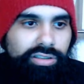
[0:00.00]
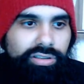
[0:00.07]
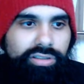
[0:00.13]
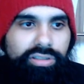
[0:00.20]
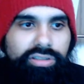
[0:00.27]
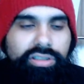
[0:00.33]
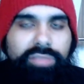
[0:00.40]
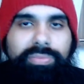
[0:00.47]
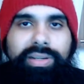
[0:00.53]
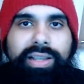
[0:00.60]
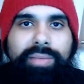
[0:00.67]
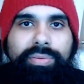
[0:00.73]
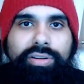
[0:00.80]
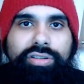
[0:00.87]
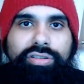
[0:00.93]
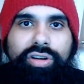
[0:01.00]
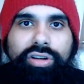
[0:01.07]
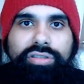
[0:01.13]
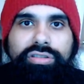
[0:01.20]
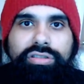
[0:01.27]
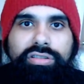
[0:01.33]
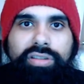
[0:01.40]
could be able to talk
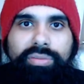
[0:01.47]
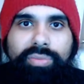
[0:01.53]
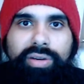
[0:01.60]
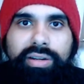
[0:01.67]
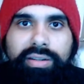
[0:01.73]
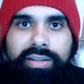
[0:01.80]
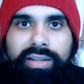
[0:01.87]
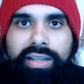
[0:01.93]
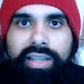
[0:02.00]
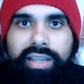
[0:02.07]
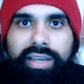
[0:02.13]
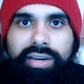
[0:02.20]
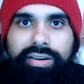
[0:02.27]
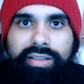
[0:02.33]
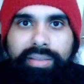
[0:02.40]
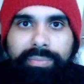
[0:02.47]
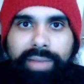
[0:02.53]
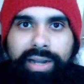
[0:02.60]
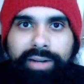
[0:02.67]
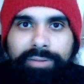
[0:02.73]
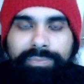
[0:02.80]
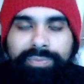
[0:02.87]
to someone, hear them
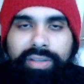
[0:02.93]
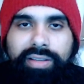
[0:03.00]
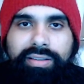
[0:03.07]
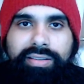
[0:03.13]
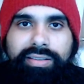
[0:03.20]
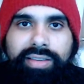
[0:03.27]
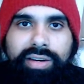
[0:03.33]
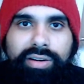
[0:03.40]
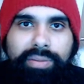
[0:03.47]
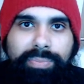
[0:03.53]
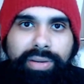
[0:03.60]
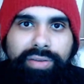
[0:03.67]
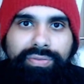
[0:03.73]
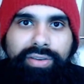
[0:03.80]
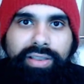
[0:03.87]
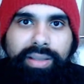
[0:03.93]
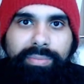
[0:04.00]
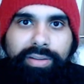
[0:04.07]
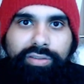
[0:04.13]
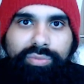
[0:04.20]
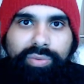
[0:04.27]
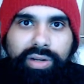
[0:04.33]
out, because it's therapy for them
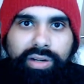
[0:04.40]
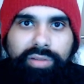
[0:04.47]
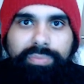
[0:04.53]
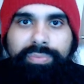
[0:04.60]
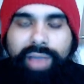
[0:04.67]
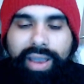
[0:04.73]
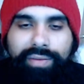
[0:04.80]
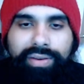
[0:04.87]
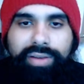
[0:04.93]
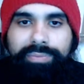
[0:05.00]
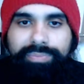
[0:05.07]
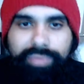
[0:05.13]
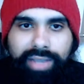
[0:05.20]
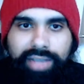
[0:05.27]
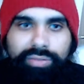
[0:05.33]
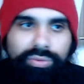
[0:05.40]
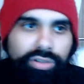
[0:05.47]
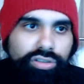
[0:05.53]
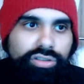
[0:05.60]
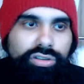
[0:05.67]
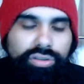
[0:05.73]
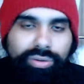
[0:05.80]
as well. Having that's what you
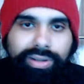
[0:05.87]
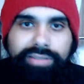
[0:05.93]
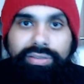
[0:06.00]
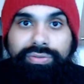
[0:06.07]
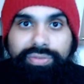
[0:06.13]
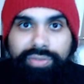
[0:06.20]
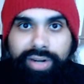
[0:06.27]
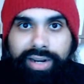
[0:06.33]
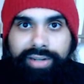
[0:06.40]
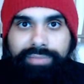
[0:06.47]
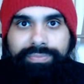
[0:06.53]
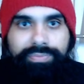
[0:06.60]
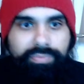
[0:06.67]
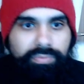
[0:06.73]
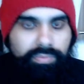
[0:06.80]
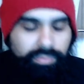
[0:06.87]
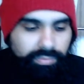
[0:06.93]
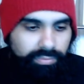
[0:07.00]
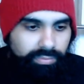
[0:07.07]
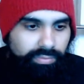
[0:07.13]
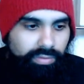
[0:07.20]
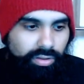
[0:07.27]
should do as a friend.
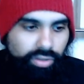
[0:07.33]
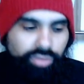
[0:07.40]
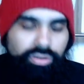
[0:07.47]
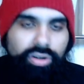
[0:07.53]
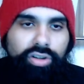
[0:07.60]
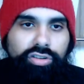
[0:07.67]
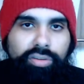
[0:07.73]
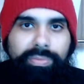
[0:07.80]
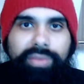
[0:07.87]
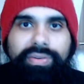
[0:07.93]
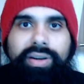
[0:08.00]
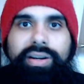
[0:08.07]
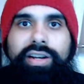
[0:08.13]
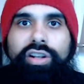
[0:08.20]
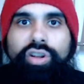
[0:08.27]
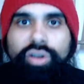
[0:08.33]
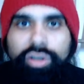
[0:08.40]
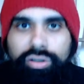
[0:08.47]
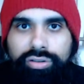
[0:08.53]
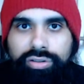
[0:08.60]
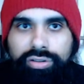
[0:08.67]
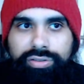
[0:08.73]
You should also be very loyal
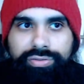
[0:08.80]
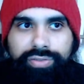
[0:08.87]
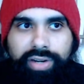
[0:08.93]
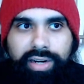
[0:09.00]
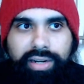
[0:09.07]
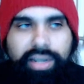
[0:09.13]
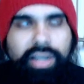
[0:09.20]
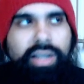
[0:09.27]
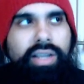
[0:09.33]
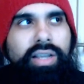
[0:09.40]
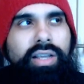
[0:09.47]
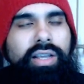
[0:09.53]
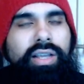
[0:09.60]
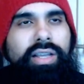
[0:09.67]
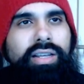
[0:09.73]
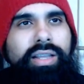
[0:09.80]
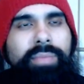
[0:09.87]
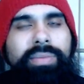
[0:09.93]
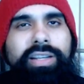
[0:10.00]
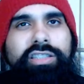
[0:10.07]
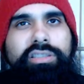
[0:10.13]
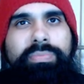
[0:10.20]
to your friend. Let me
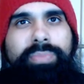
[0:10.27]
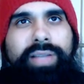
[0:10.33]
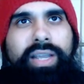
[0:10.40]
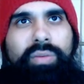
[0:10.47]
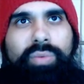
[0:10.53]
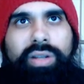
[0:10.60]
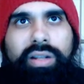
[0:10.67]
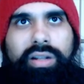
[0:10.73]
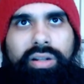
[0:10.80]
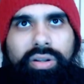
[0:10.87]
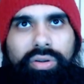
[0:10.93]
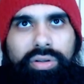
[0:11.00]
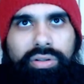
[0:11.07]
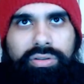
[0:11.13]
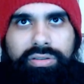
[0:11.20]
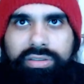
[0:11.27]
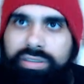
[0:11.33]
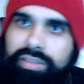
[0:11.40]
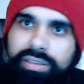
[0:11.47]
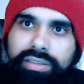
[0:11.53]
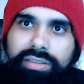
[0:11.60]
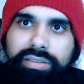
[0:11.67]
explain what loyalty
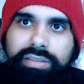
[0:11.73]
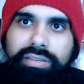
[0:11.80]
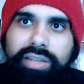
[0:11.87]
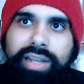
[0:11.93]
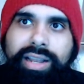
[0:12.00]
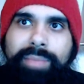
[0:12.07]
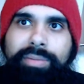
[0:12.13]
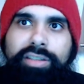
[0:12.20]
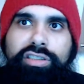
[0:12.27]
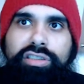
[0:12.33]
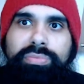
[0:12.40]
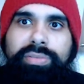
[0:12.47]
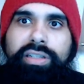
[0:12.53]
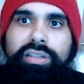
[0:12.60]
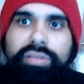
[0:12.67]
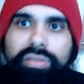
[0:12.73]
is, and let me explain